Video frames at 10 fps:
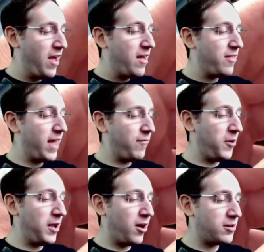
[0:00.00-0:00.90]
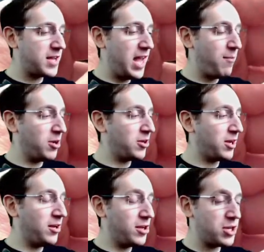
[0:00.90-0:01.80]
Thankfully, ours came in good
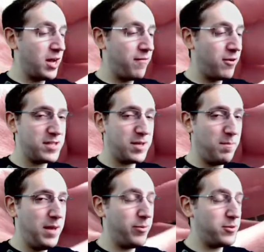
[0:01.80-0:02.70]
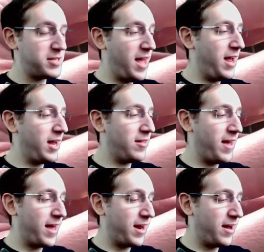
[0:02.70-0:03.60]
condition. I've heard some people saying
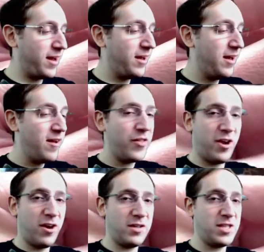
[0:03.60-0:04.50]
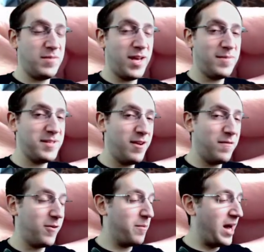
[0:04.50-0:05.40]
that uh, the cards sometimes tend to
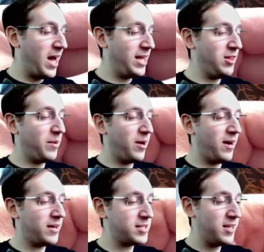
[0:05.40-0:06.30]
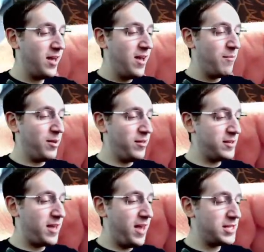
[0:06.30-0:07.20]
fall behind the box, but in
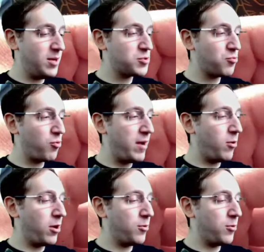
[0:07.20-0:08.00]
this case, it was right where it